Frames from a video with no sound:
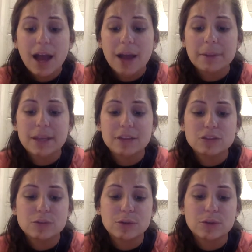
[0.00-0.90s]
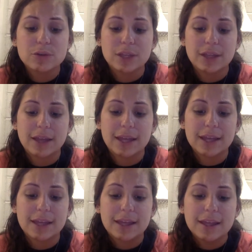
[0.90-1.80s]
I mean, it truly,
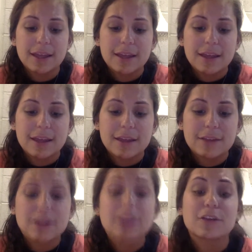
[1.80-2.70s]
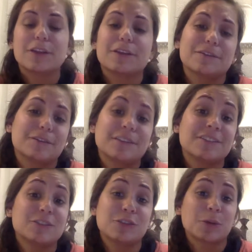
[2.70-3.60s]
like, look at this. This
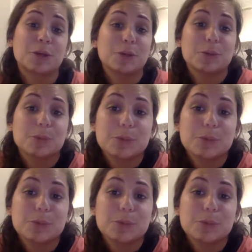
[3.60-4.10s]
is so cute.